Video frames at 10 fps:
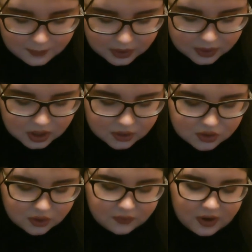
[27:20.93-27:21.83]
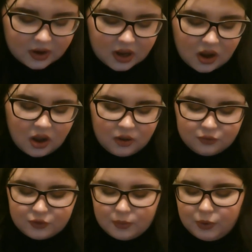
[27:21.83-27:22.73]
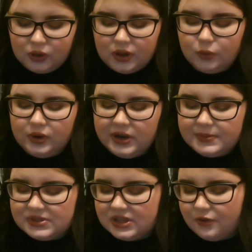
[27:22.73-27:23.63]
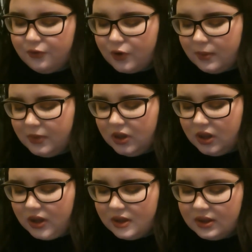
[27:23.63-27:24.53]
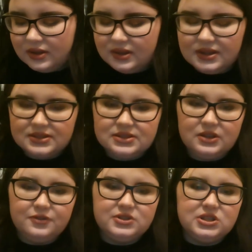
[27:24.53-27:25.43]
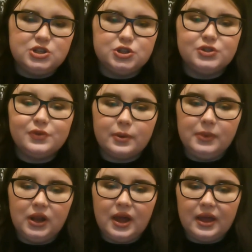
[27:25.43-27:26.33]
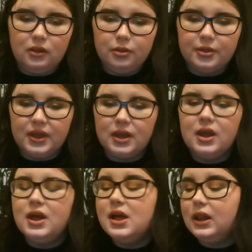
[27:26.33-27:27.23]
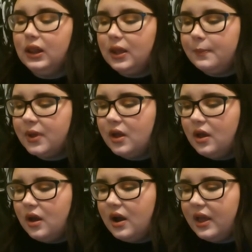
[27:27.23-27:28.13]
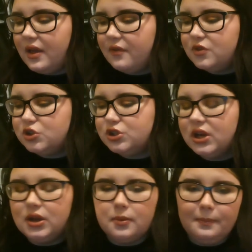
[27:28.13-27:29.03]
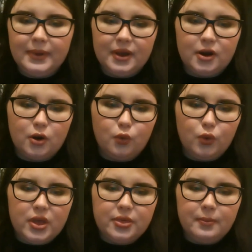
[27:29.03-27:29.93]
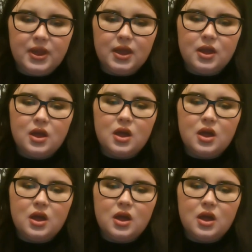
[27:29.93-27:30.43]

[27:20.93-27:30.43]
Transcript: Another very comfortable liquid lipstick formula is the Physicians Formula Healthy Lip. I have the shade Bear With Me.